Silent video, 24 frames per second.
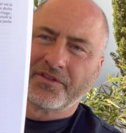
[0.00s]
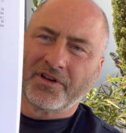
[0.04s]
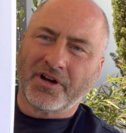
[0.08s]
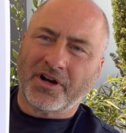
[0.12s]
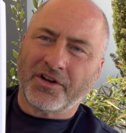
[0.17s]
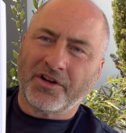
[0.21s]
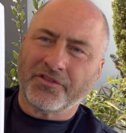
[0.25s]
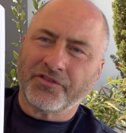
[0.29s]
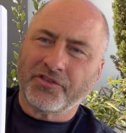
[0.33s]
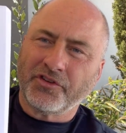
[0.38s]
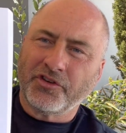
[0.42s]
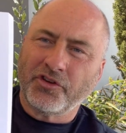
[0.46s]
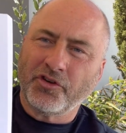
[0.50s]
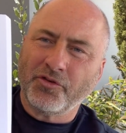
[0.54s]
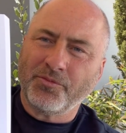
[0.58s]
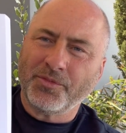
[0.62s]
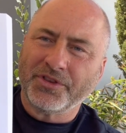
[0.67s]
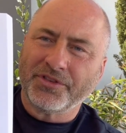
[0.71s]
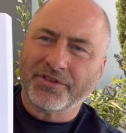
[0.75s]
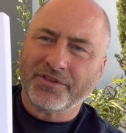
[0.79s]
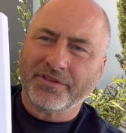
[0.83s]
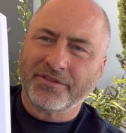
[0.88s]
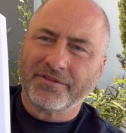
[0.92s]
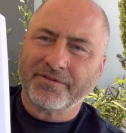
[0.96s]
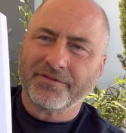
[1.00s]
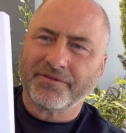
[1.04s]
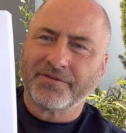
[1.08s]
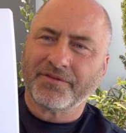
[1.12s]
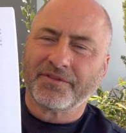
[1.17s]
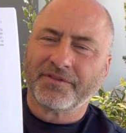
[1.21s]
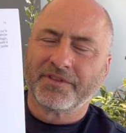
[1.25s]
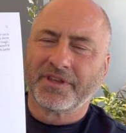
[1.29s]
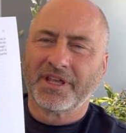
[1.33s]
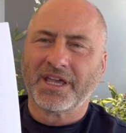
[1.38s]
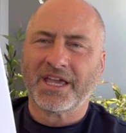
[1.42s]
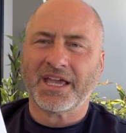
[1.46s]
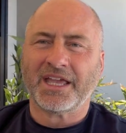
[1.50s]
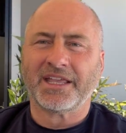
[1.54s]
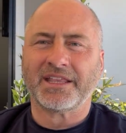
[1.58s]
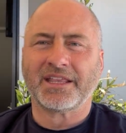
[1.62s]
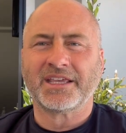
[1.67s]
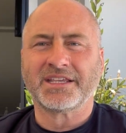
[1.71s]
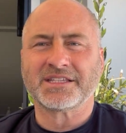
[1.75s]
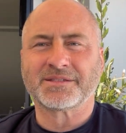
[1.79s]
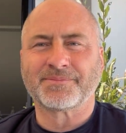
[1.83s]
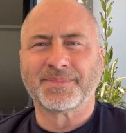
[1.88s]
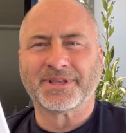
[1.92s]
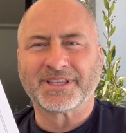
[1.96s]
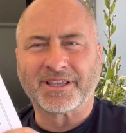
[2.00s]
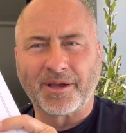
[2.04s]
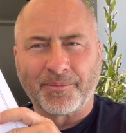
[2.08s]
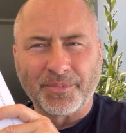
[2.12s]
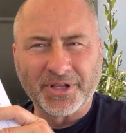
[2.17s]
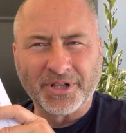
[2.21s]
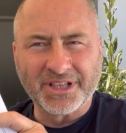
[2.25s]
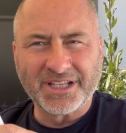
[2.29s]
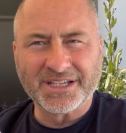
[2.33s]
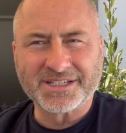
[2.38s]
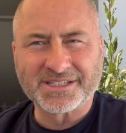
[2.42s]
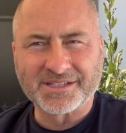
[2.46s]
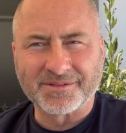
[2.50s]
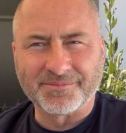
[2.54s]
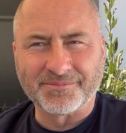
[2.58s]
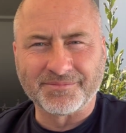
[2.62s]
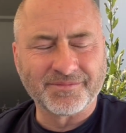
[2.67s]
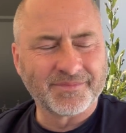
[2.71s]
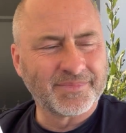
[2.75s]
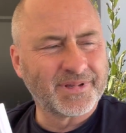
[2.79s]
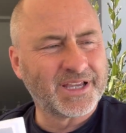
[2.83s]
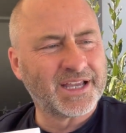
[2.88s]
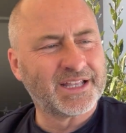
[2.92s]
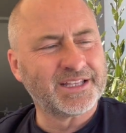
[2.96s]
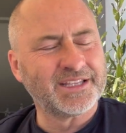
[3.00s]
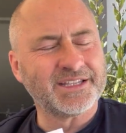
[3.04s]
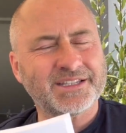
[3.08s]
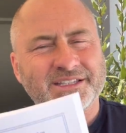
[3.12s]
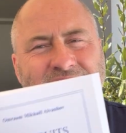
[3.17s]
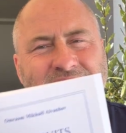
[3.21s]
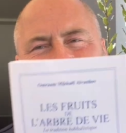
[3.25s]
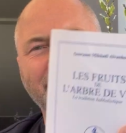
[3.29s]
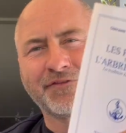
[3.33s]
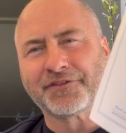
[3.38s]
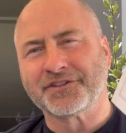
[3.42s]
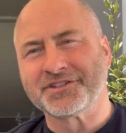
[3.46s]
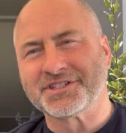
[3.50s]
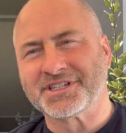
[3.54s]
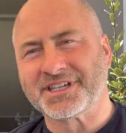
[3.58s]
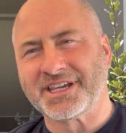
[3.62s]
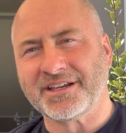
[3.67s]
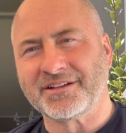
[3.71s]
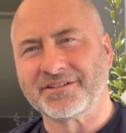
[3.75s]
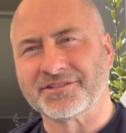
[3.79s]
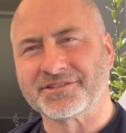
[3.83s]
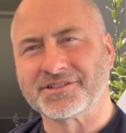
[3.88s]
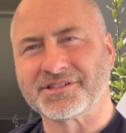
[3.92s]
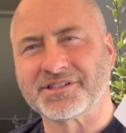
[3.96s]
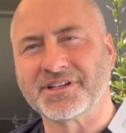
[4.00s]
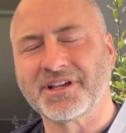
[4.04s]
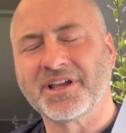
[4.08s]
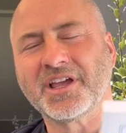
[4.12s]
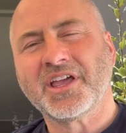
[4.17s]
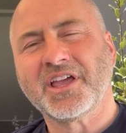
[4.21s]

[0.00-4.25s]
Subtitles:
on the human and his metabolism and his different skills.